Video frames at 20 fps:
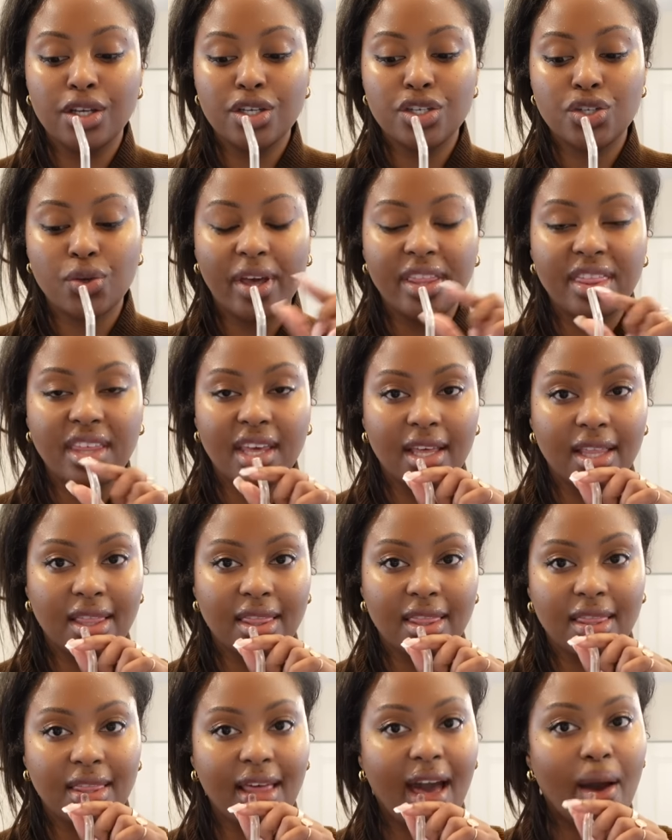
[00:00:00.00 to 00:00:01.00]
So I think
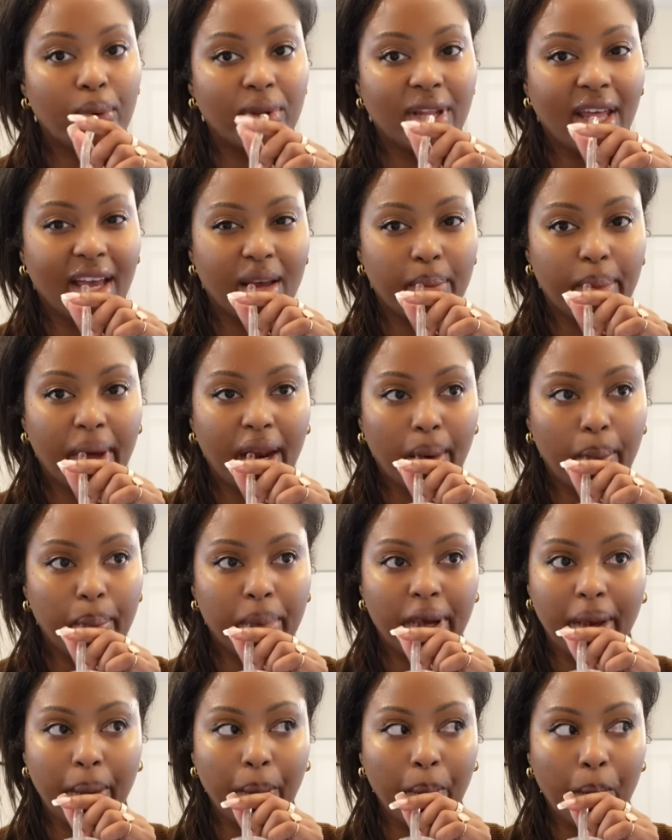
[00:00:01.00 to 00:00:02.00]
I would like it better,
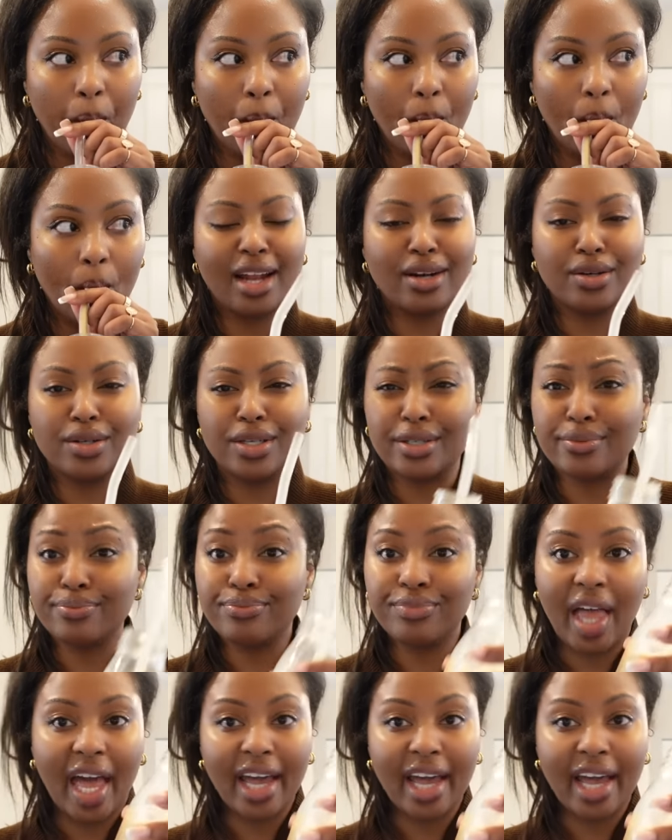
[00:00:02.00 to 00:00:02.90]
but I don't know.